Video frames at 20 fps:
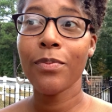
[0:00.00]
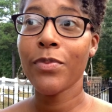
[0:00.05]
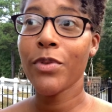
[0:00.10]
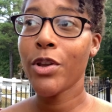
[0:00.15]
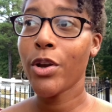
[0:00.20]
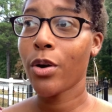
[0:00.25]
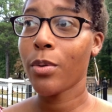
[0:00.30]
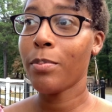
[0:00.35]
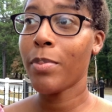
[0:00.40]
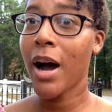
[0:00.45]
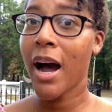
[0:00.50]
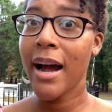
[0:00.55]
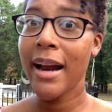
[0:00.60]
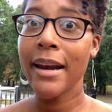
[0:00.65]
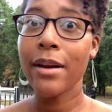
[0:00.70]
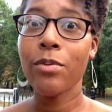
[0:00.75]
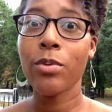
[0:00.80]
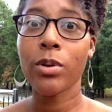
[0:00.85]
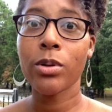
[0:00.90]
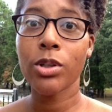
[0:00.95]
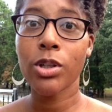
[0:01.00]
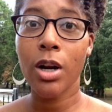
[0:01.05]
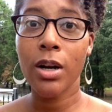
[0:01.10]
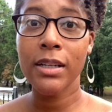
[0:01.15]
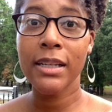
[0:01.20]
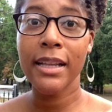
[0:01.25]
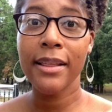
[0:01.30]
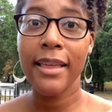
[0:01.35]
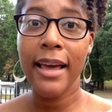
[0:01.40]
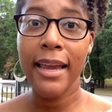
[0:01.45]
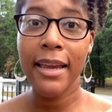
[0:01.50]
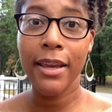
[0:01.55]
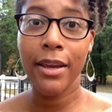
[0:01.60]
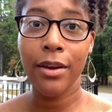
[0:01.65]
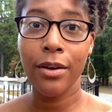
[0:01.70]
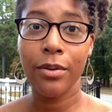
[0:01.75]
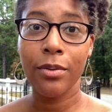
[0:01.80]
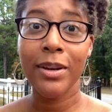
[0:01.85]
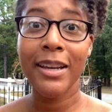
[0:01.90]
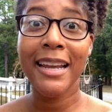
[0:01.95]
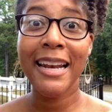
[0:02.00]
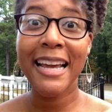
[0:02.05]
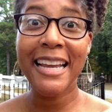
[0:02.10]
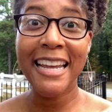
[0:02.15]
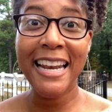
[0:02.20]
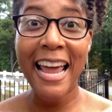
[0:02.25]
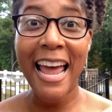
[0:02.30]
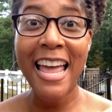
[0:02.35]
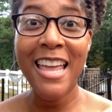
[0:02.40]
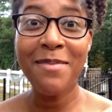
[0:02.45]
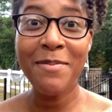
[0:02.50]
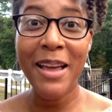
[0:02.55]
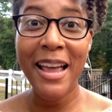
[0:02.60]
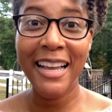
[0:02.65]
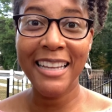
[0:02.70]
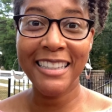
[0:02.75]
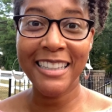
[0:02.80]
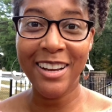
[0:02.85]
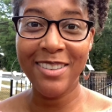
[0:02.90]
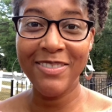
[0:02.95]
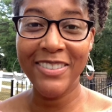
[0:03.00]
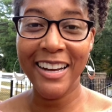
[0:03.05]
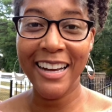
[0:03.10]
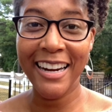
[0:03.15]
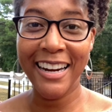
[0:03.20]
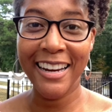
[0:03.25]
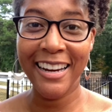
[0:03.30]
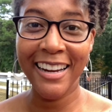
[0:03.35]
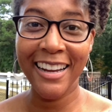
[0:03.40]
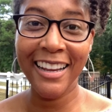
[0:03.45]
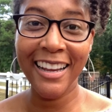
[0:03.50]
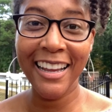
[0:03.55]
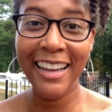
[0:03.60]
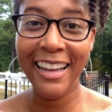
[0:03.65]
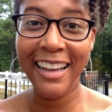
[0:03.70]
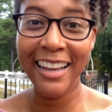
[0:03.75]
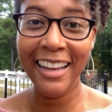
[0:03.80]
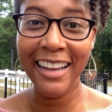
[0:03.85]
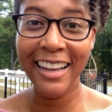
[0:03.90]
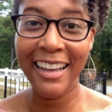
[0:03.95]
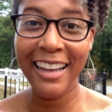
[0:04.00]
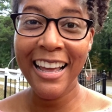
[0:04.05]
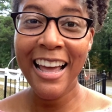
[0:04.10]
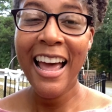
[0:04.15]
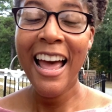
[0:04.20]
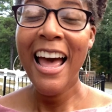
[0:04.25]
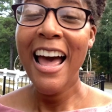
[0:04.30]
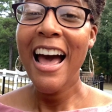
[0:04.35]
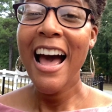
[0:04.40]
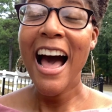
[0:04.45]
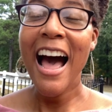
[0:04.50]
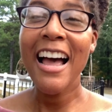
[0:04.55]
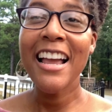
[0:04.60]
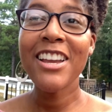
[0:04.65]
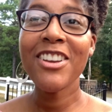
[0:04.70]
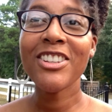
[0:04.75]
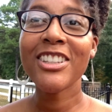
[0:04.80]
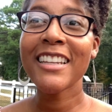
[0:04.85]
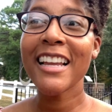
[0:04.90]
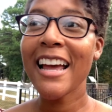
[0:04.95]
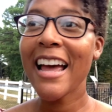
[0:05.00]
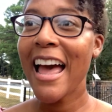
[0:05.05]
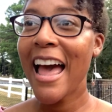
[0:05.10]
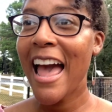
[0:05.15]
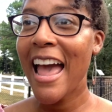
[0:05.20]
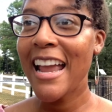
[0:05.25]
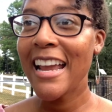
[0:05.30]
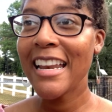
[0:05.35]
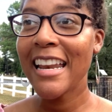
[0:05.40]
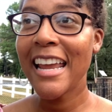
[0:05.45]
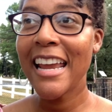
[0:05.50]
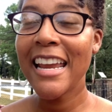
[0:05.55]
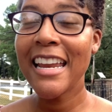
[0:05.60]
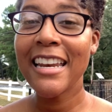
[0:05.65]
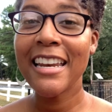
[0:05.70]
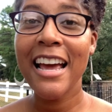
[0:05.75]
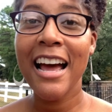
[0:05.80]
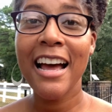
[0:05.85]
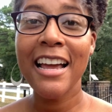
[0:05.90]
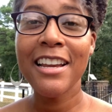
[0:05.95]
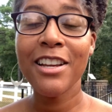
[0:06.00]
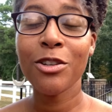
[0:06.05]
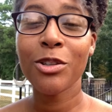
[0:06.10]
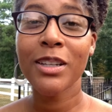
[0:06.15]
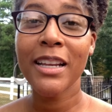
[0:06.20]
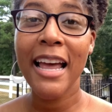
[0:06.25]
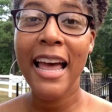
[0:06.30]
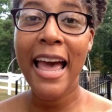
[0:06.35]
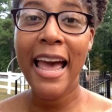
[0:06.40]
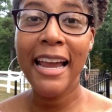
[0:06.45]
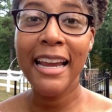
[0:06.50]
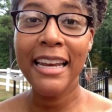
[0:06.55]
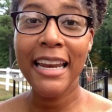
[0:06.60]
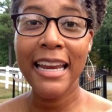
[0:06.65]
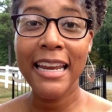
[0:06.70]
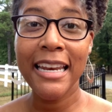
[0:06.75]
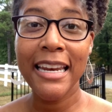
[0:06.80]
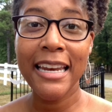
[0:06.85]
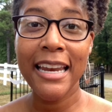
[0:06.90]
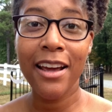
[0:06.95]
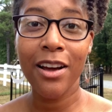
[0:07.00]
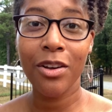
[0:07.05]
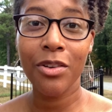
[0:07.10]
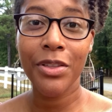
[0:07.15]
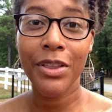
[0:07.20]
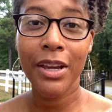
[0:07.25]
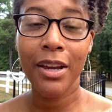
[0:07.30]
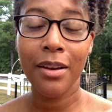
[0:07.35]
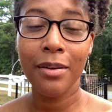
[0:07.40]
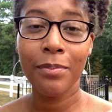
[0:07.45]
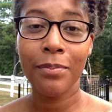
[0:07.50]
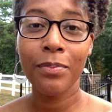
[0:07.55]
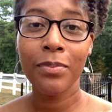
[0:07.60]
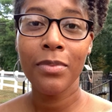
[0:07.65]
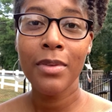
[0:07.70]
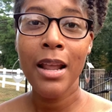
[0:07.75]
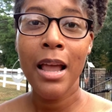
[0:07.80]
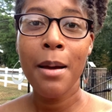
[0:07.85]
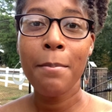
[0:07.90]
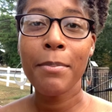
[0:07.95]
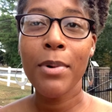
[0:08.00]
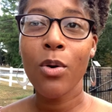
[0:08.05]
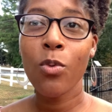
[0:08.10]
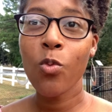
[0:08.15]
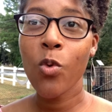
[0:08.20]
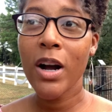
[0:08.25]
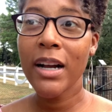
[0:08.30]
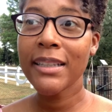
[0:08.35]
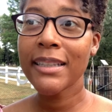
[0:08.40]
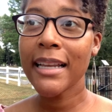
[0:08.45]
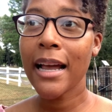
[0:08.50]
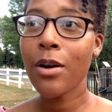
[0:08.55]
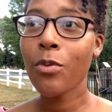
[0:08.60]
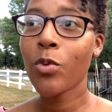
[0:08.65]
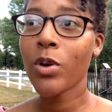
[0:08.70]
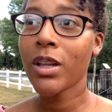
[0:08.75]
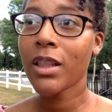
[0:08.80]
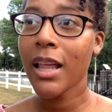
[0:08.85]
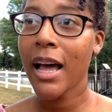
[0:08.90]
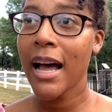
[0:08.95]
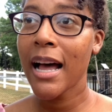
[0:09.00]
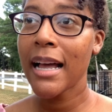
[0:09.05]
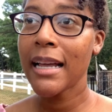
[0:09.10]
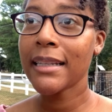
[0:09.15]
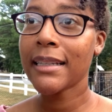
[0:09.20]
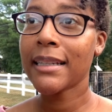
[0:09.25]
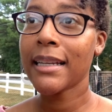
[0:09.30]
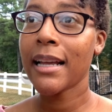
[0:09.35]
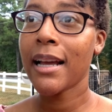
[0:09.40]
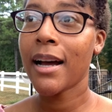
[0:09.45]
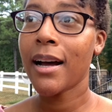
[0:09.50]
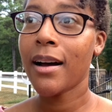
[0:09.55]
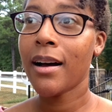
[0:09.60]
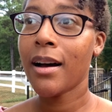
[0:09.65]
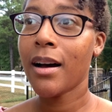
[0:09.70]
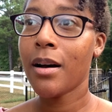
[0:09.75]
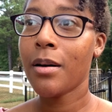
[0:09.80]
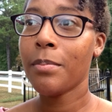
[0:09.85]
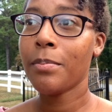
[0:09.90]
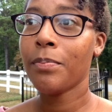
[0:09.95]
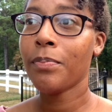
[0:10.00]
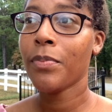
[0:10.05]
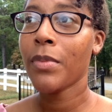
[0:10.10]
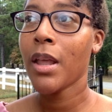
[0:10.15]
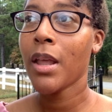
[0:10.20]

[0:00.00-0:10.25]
your body will start to thank you. Can I get an amen, somebody? I used to hate eat. I used to hate eating healthy, but once I realized um,